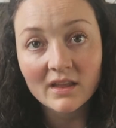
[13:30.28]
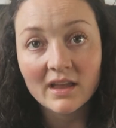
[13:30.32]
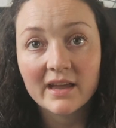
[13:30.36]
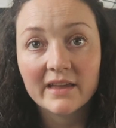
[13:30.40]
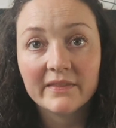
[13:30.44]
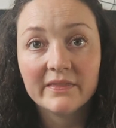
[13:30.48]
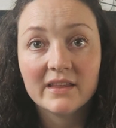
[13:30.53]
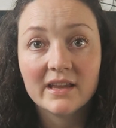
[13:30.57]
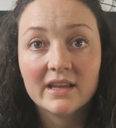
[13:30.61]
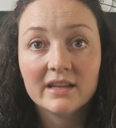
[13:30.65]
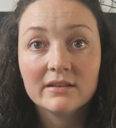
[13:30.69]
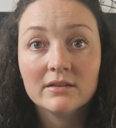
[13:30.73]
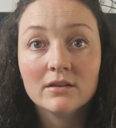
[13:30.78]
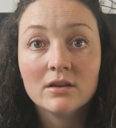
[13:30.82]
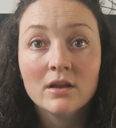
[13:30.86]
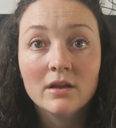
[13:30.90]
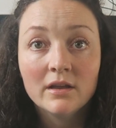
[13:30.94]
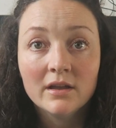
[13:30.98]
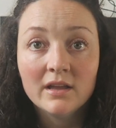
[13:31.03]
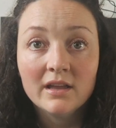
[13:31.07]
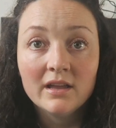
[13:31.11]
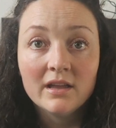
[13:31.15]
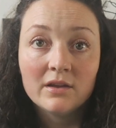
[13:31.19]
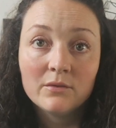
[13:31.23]
And then
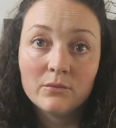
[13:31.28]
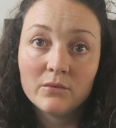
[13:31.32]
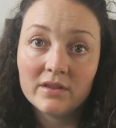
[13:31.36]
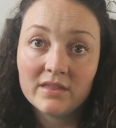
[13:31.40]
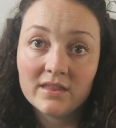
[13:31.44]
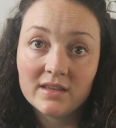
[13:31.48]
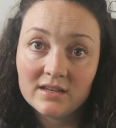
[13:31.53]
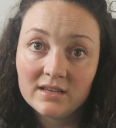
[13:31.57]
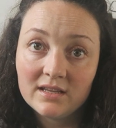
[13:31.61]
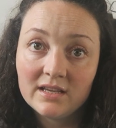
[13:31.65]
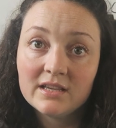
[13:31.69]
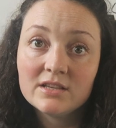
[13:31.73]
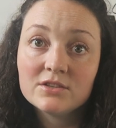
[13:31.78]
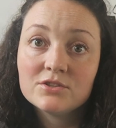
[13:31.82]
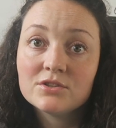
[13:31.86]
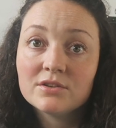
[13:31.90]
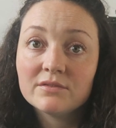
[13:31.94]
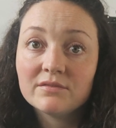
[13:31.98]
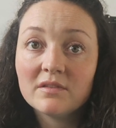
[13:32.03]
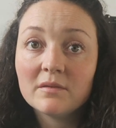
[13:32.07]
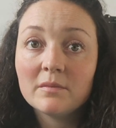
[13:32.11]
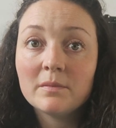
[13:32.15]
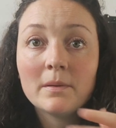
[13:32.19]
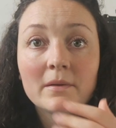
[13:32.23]
within each
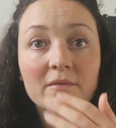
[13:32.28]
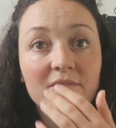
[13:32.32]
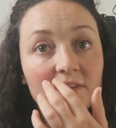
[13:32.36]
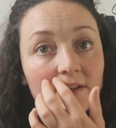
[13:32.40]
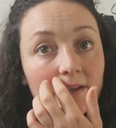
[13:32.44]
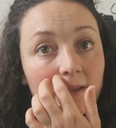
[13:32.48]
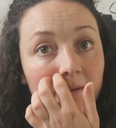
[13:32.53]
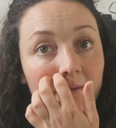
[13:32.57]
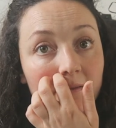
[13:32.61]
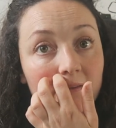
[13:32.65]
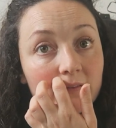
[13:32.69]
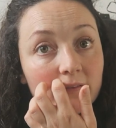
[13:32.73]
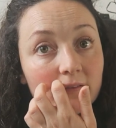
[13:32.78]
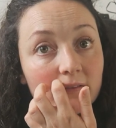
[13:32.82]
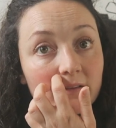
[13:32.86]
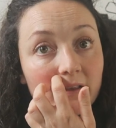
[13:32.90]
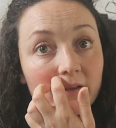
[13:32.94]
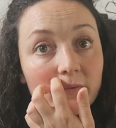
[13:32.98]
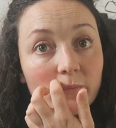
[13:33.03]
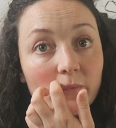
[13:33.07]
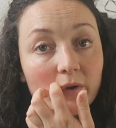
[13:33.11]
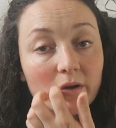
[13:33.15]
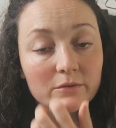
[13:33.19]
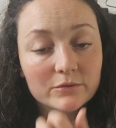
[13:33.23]
of the pavilions
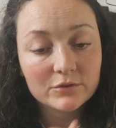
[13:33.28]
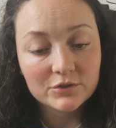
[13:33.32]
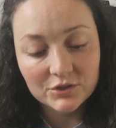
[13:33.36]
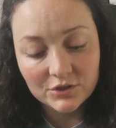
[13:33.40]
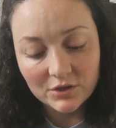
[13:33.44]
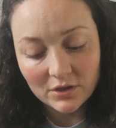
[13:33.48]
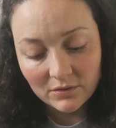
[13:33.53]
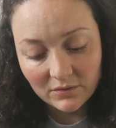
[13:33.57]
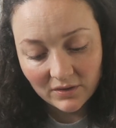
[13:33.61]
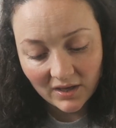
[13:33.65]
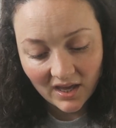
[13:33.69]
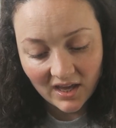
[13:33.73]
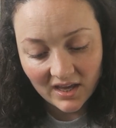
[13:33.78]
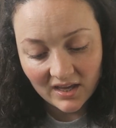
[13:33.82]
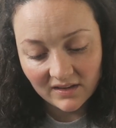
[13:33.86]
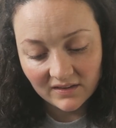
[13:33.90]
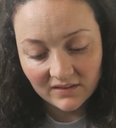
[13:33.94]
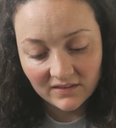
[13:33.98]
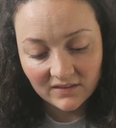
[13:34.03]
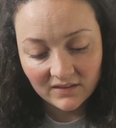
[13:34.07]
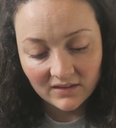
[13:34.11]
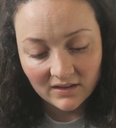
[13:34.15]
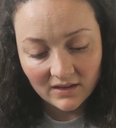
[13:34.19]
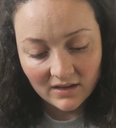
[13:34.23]
in World
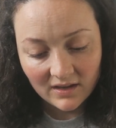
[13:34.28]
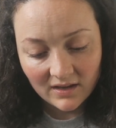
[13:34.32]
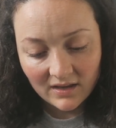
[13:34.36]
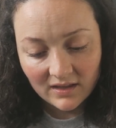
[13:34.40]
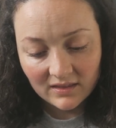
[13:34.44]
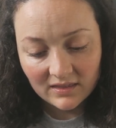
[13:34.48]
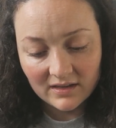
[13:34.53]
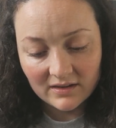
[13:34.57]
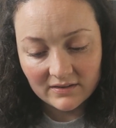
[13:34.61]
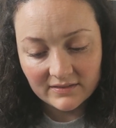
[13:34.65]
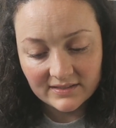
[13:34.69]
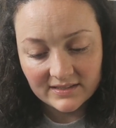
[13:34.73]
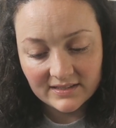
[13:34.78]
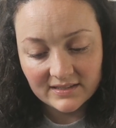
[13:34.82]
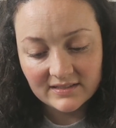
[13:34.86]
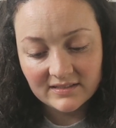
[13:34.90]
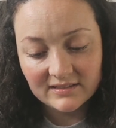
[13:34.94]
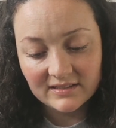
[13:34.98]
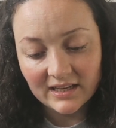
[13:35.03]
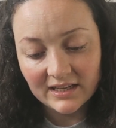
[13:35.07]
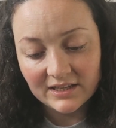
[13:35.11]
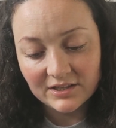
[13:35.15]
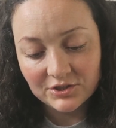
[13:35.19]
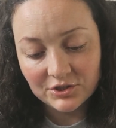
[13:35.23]
Showcase, there is a
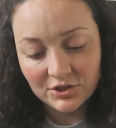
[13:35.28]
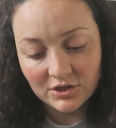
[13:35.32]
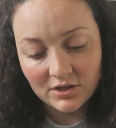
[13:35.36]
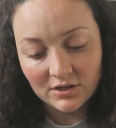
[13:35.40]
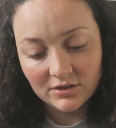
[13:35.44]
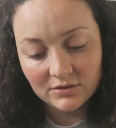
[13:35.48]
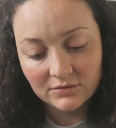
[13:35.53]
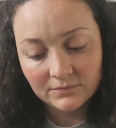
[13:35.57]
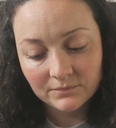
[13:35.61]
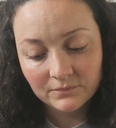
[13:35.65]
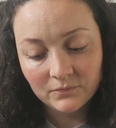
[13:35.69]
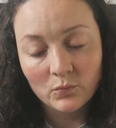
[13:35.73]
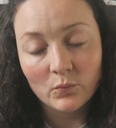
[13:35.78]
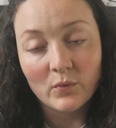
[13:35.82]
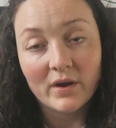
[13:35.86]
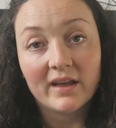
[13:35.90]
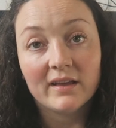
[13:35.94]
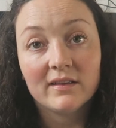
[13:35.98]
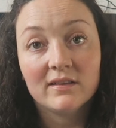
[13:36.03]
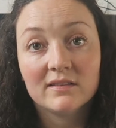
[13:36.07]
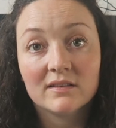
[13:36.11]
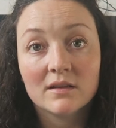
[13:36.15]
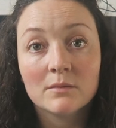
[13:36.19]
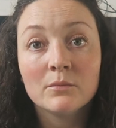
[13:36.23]
station
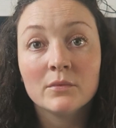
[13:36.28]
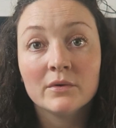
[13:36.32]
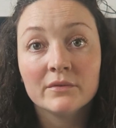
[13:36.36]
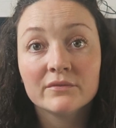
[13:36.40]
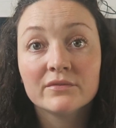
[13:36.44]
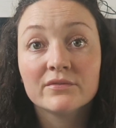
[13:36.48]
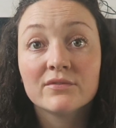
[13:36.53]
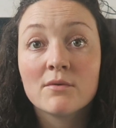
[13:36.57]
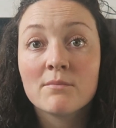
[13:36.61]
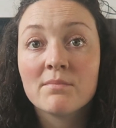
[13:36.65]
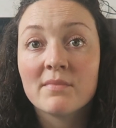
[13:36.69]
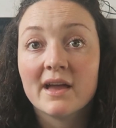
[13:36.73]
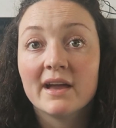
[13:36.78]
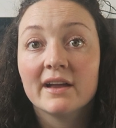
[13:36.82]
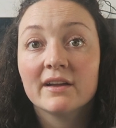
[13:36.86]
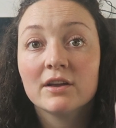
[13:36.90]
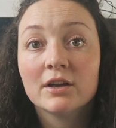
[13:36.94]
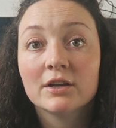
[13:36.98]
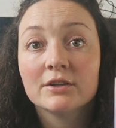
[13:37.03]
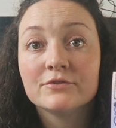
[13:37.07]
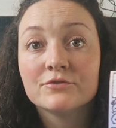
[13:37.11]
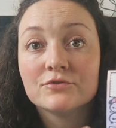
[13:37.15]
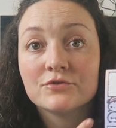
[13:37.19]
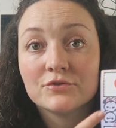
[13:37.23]
where someone from that
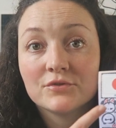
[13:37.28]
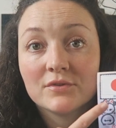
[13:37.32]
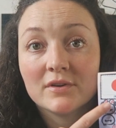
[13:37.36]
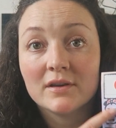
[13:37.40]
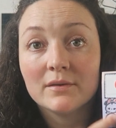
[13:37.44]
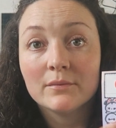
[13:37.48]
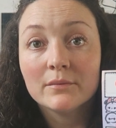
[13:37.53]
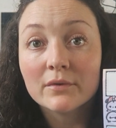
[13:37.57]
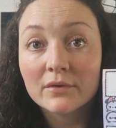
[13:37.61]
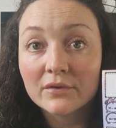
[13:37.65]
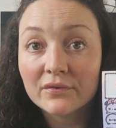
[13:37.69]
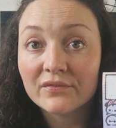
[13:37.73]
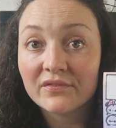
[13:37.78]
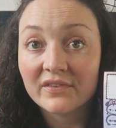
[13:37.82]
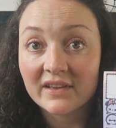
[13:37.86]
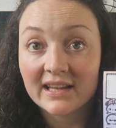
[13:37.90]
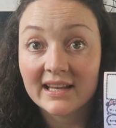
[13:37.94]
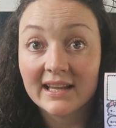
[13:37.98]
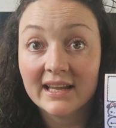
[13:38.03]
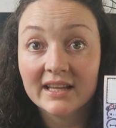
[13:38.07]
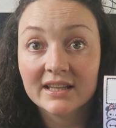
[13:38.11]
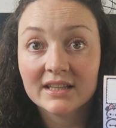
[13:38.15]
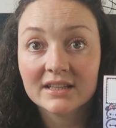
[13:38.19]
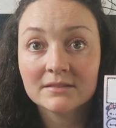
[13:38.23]
country will
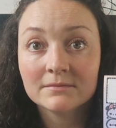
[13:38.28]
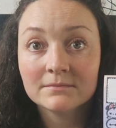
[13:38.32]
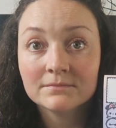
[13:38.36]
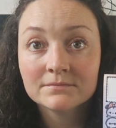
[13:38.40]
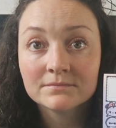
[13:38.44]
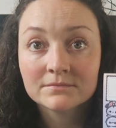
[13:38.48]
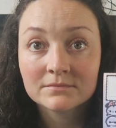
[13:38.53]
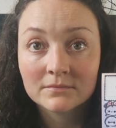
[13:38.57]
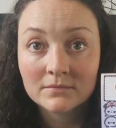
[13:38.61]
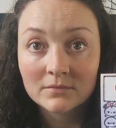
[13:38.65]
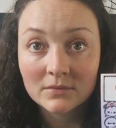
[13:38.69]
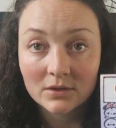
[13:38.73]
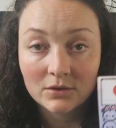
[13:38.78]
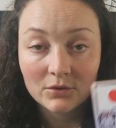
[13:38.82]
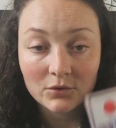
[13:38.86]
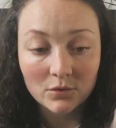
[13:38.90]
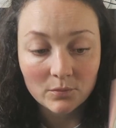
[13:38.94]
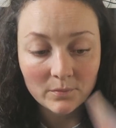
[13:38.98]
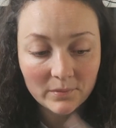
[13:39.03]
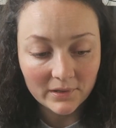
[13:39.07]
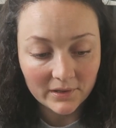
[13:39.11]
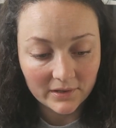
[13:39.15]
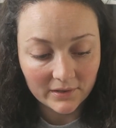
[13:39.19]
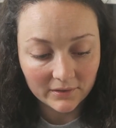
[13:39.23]
fill in
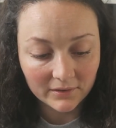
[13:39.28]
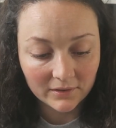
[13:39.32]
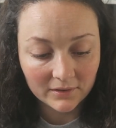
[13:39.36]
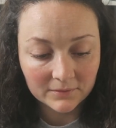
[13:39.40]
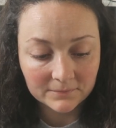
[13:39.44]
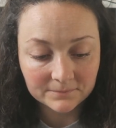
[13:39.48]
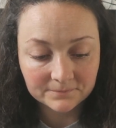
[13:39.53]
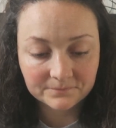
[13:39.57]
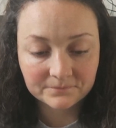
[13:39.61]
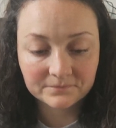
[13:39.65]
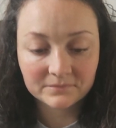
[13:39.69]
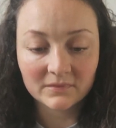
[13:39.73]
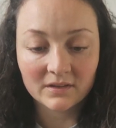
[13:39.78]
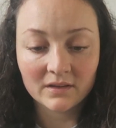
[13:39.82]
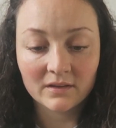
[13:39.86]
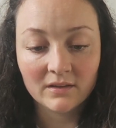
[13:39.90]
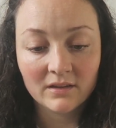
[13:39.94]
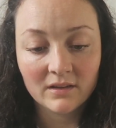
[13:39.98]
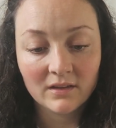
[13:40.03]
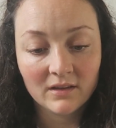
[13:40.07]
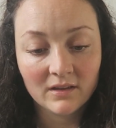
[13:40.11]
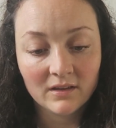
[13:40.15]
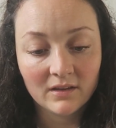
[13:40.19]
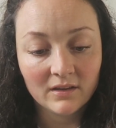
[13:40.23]
your book.
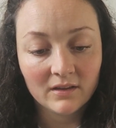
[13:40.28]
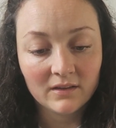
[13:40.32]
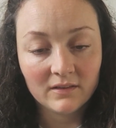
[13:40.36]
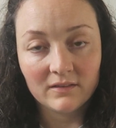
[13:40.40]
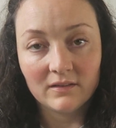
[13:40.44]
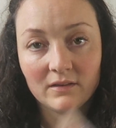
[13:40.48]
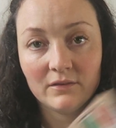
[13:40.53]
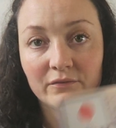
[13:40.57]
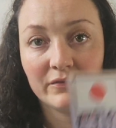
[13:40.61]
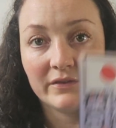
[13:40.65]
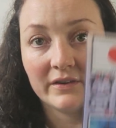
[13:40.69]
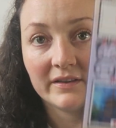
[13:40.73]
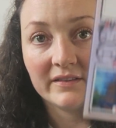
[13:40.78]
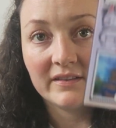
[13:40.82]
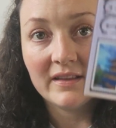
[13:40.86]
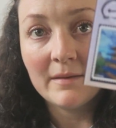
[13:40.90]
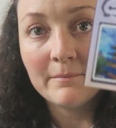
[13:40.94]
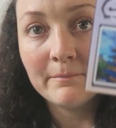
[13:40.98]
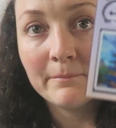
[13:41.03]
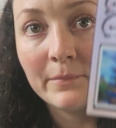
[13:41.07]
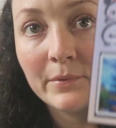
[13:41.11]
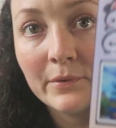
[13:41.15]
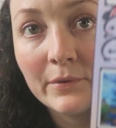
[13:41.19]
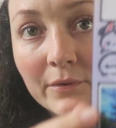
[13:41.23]
So for
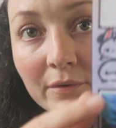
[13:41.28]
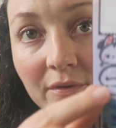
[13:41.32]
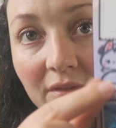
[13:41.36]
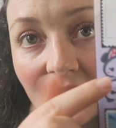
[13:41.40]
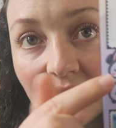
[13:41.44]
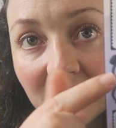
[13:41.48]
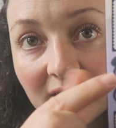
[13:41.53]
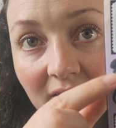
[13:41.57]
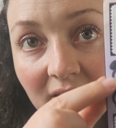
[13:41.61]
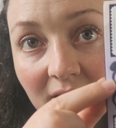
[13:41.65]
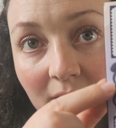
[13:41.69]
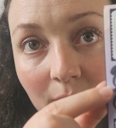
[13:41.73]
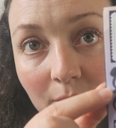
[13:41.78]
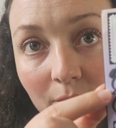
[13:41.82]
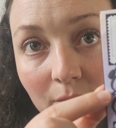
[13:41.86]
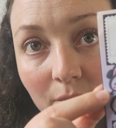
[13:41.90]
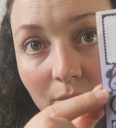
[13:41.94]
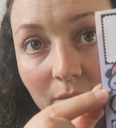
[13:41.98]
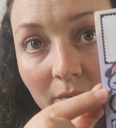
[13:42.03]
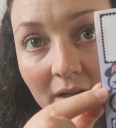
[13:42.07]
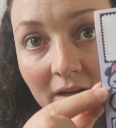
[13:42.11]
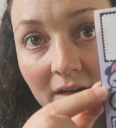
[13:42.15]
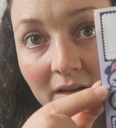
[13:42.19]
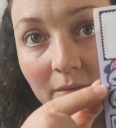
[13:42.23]
example, this is
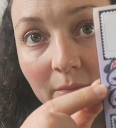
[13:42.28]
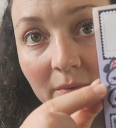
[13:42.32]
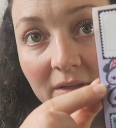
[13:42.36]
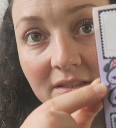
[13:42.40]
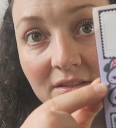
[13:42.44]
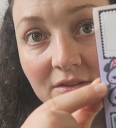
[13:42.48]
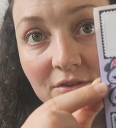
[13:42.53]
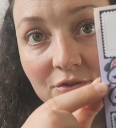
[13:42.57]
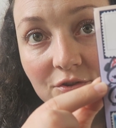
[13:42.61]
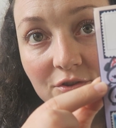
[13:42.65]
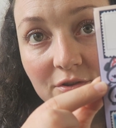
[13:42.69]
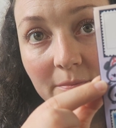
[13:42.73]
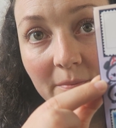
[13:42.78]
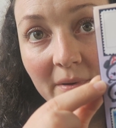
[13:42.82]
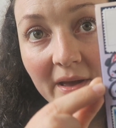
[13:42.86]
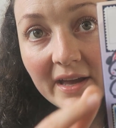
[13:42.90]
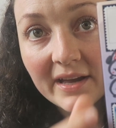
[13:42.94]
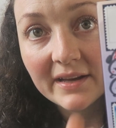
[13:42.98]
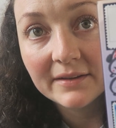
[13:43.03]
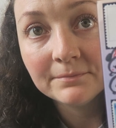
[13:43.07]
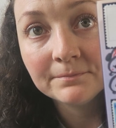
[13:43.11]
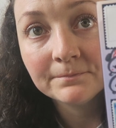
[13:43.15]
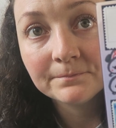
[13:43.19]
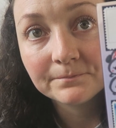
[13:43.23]
when I went to
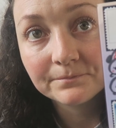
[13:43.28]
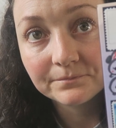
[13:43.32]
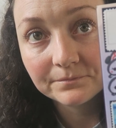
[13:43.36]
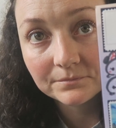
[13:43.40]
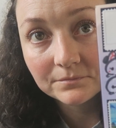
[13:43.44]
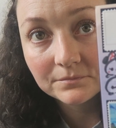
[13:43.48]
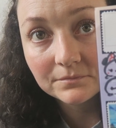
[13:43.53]
Japan,